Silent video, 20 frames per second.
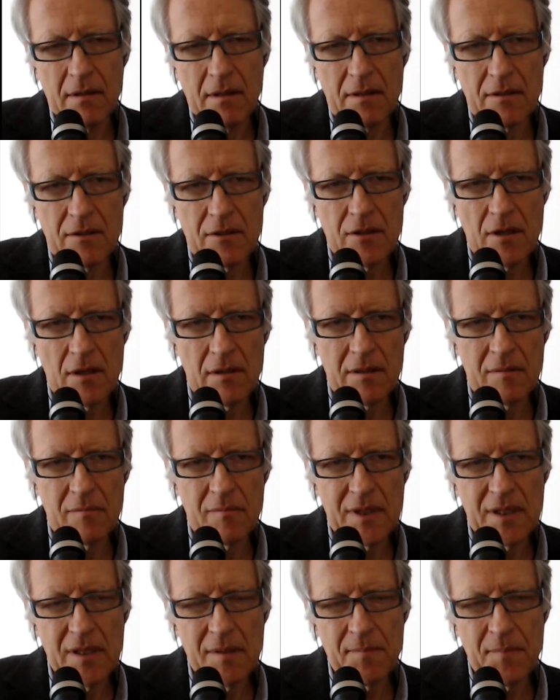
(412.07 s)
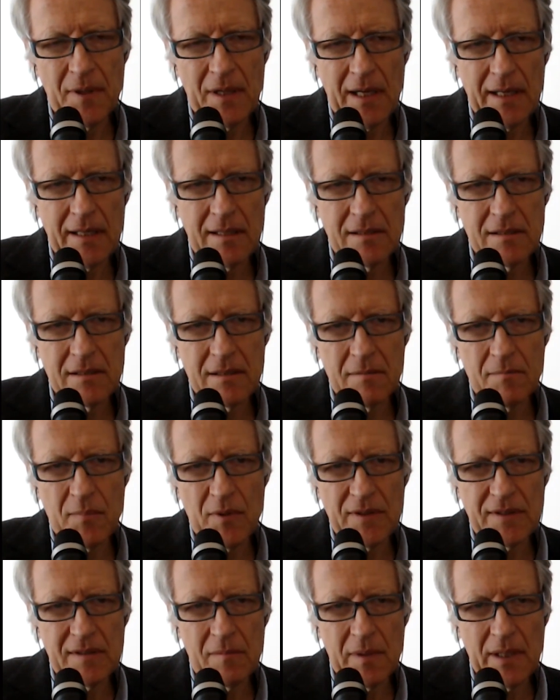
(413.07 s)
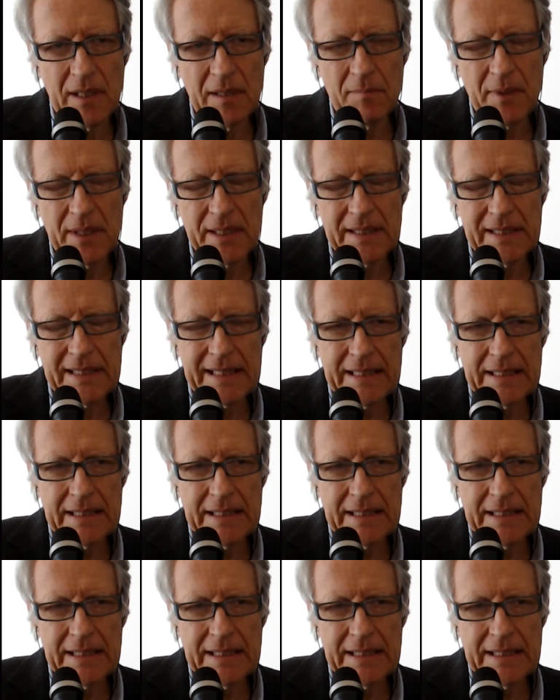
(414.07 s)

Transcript: control and manipulate, possibly. But